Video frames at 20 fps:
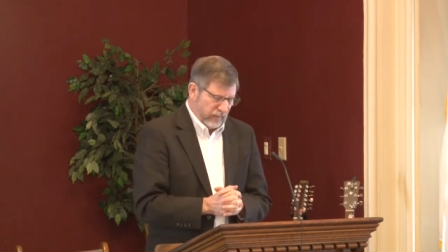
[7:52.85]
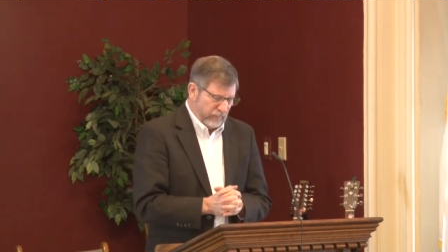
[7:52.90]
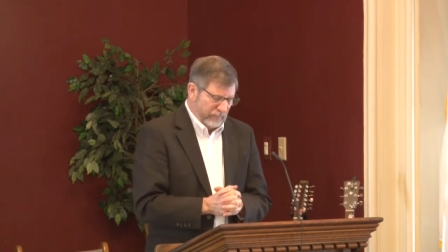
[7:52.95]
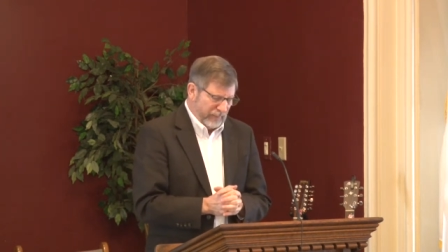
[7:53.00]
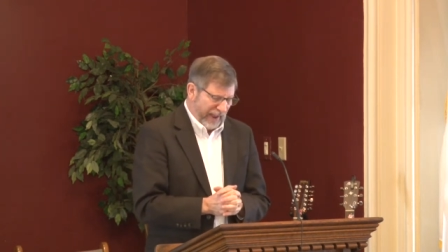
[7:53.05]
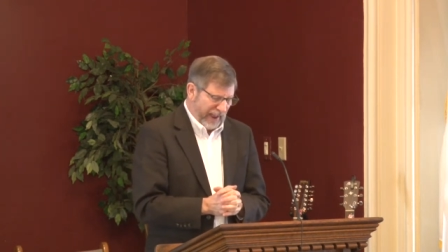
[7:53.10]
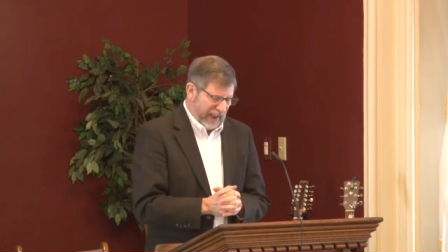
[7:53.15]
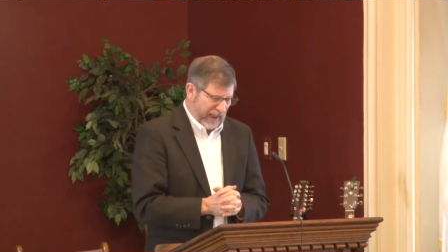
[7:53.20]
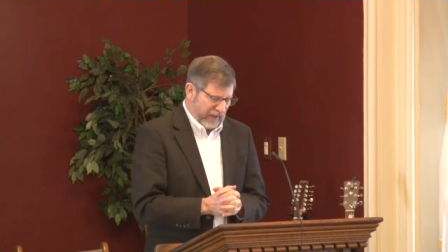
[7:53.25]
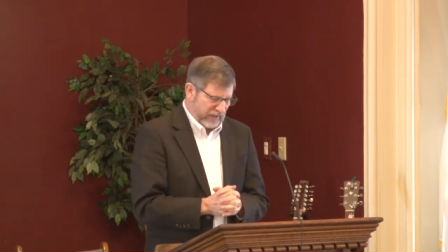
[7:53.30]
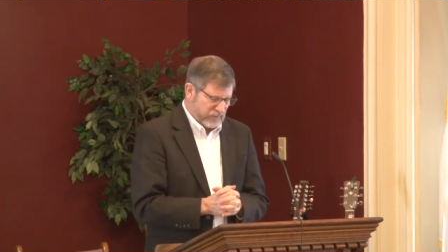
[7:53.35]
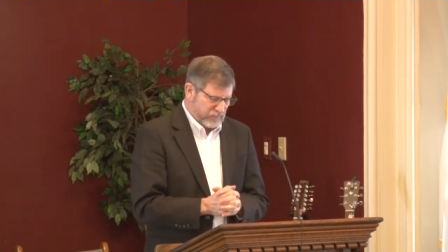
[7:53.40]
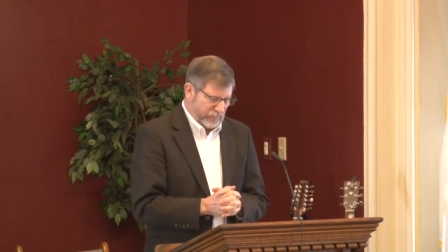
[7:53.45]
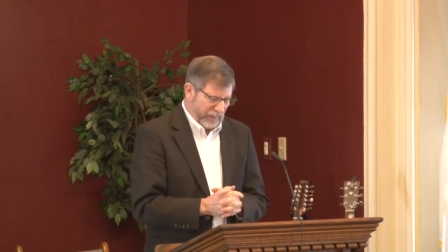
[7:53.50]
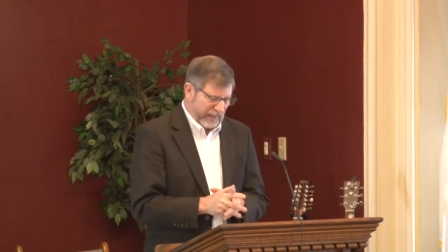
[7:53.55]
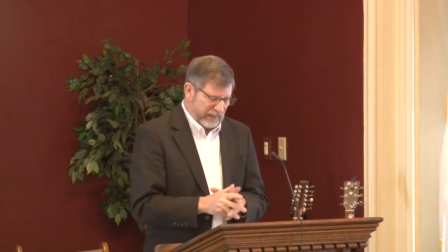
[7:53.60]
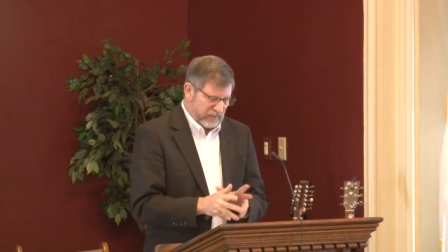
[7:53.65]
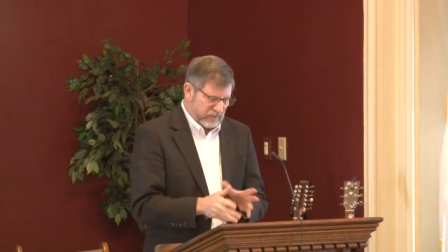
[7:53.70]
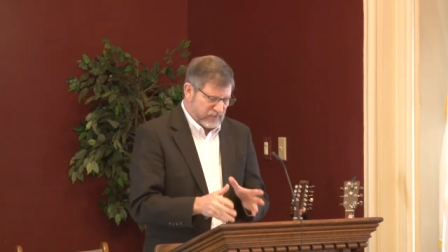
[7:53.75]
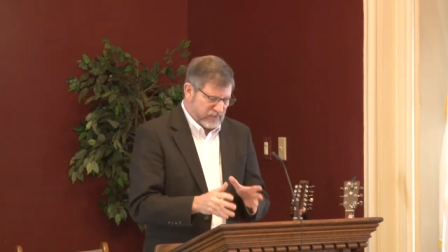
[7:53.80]
passed
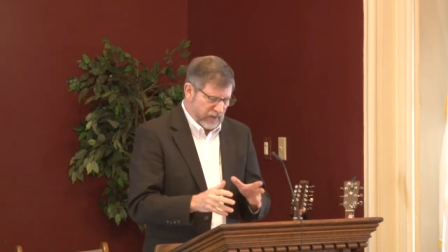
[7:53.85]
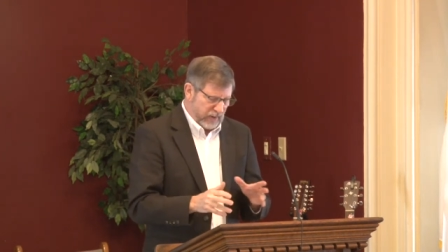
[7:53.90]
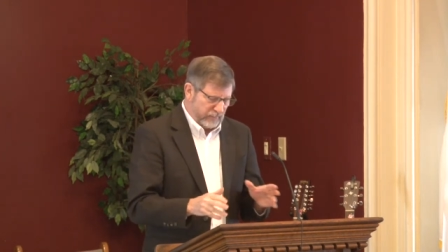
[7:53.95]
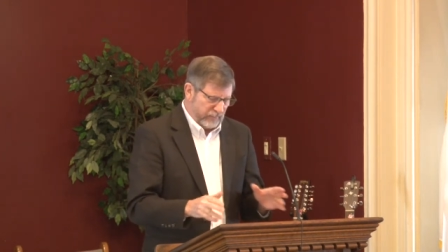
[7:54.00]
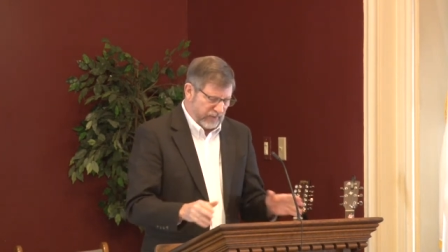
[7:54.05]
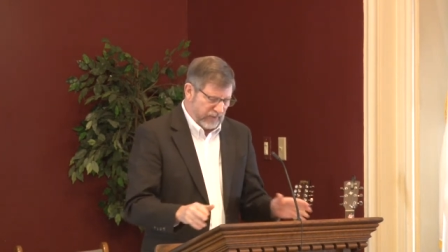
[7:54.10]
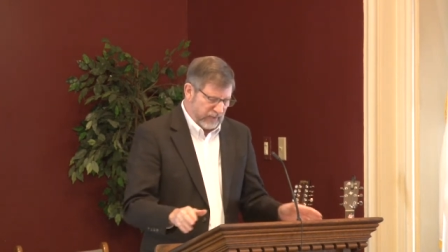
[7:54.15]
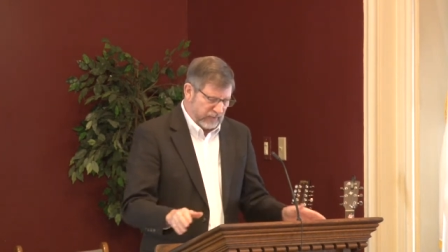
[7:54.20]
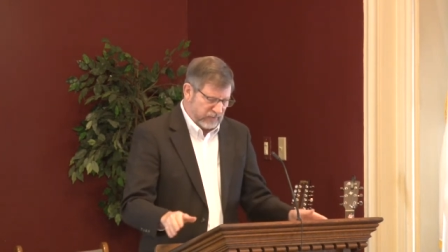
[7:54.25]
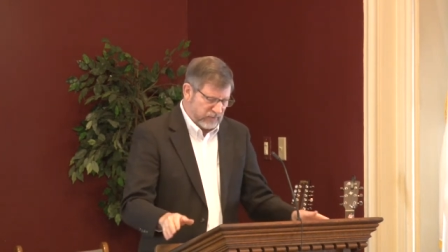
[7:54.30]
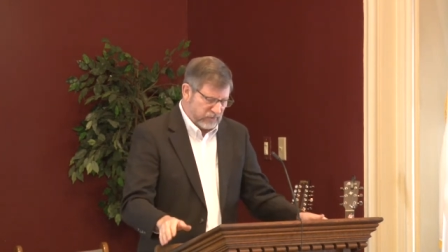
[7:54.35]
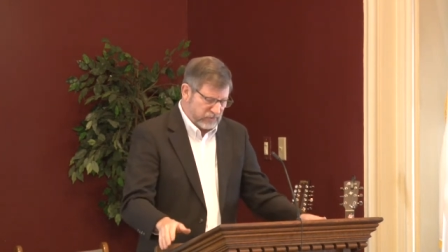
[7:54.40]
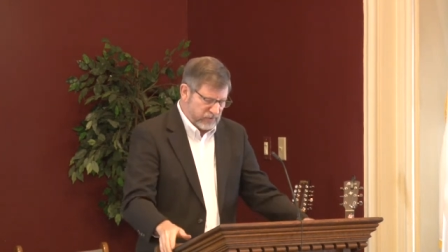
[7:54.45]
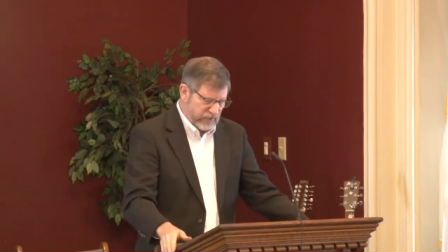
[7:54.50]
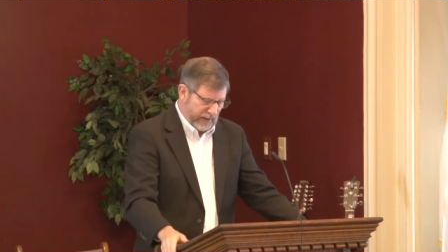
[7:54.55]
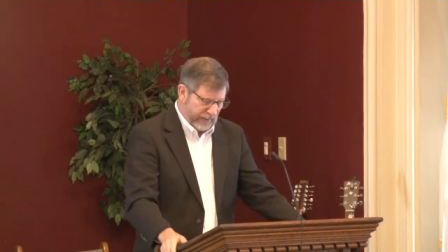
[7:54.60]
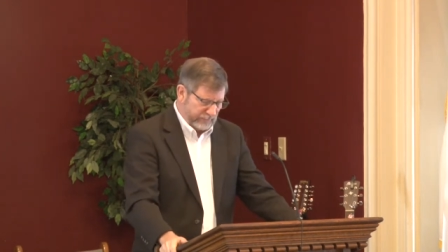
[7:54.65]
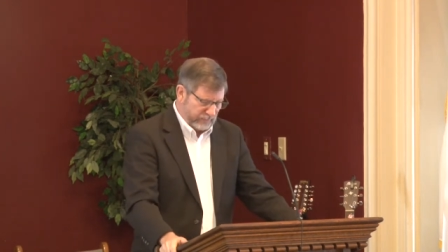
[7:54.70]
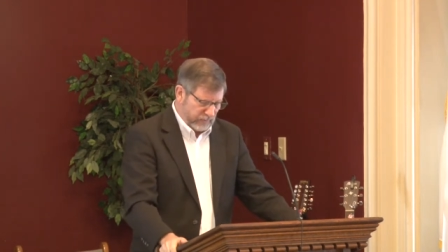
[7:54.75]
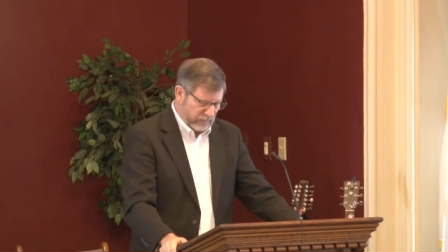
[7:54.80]
by the time we get to
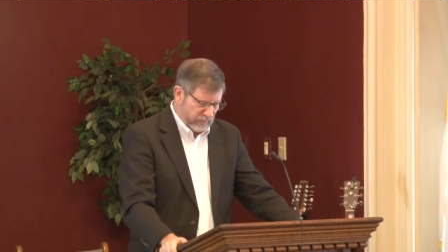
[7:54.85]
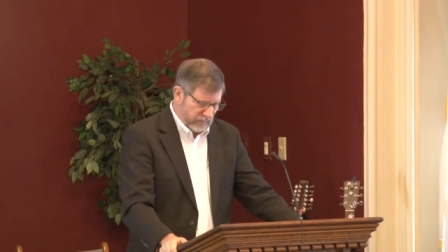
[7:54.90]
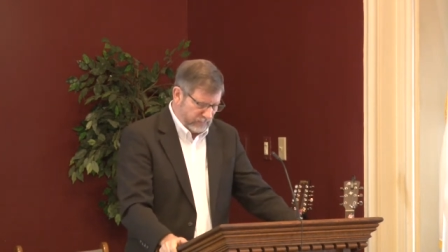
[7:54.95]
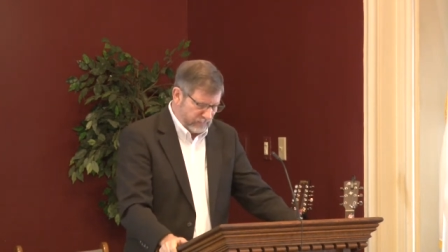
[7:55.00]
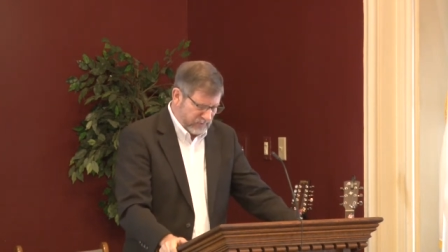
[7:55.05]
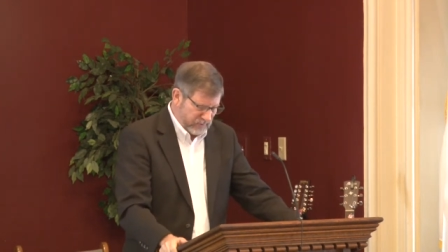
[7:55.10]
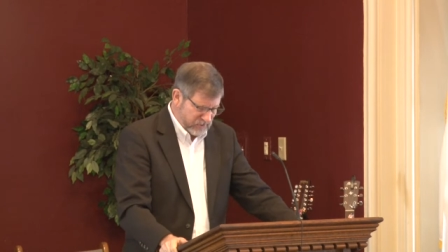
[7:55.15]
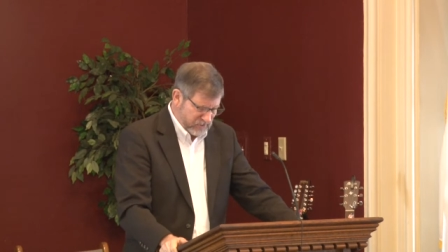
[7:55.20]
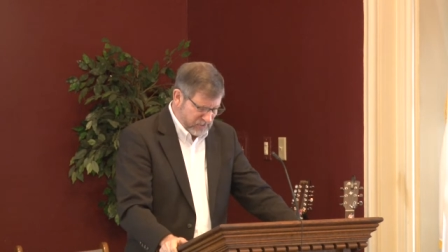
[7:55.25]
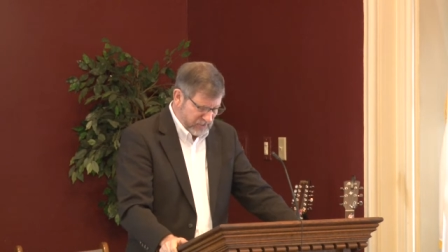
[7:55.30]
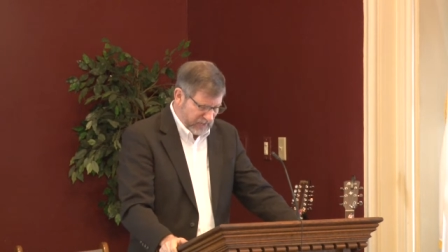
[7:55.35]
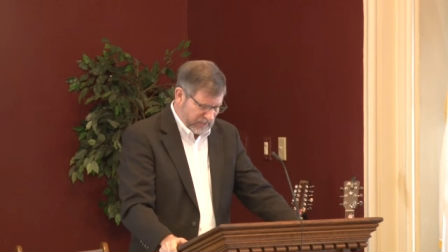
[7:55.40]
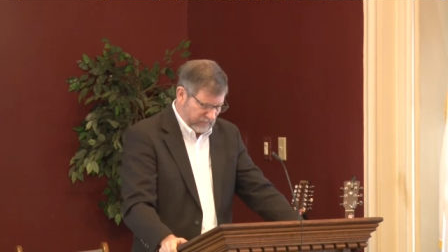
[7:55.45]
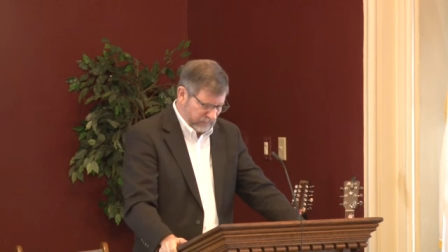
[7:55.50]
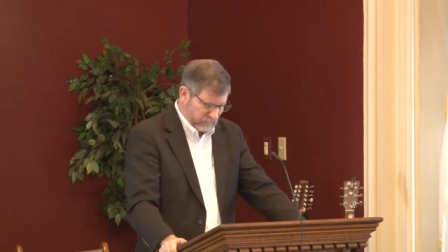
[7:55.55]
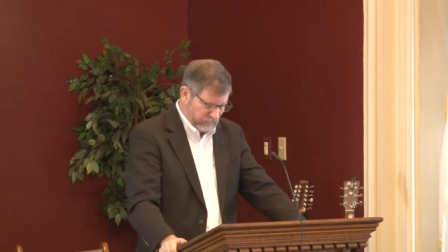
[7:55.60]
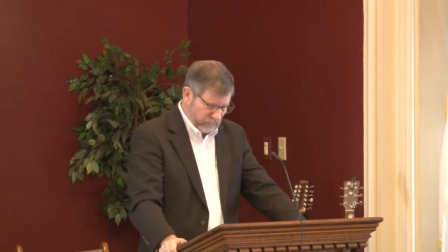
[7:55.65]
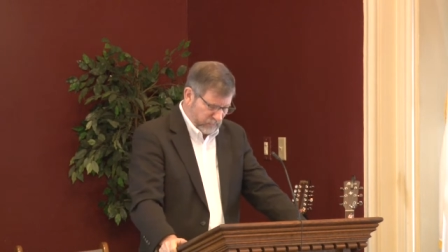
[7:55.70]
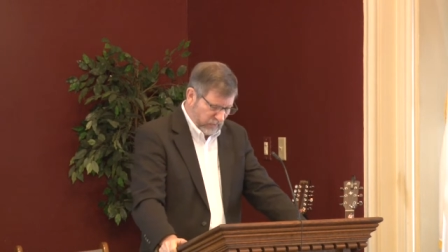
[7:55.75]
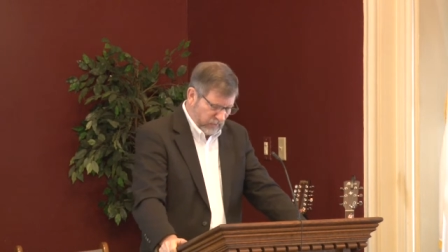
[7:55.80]
chapter number
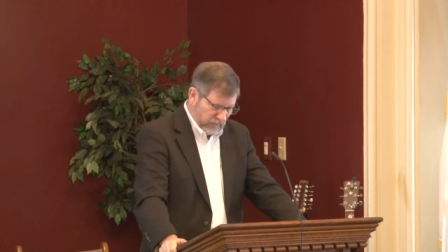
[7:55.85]
six.